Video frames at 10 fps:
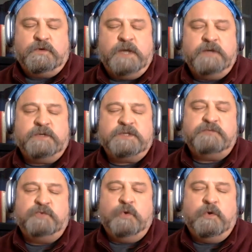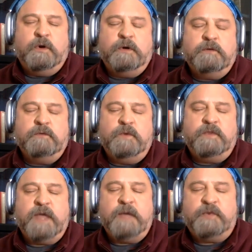trying to explore what
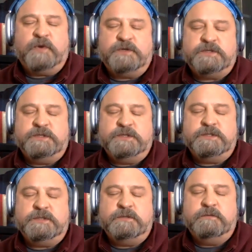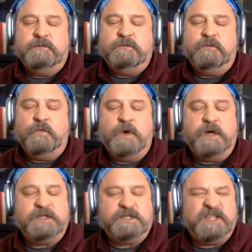that person's
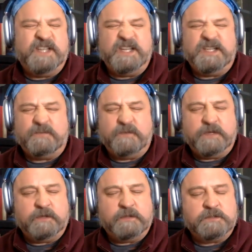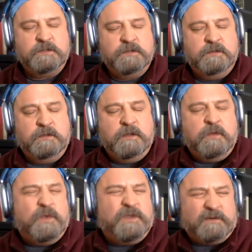wants, needs, fears,
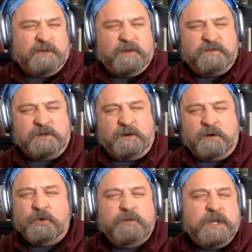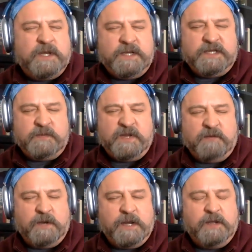what their loves are, who they need to be
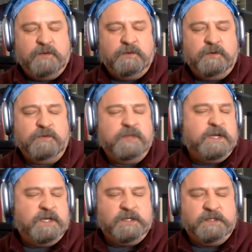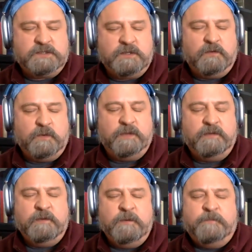around, who they need to consult with.
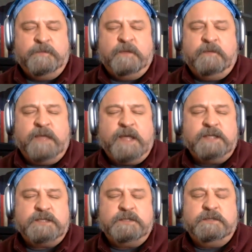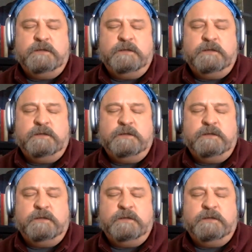That's